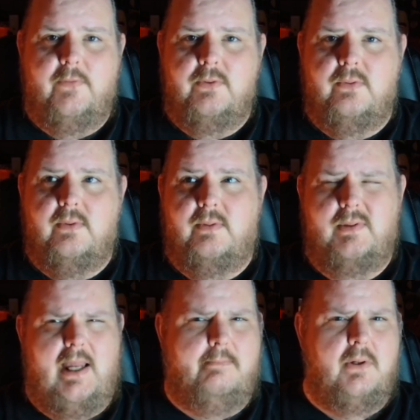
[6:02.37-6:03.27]
Who,
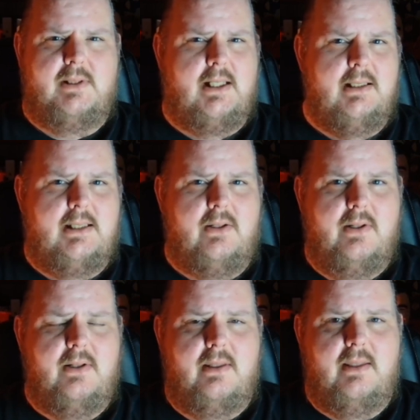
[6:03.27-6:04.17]
that book's
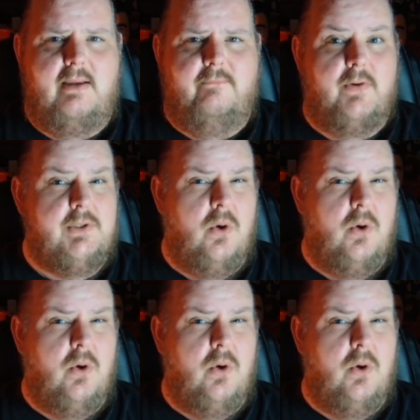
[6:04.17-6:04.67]
considered the first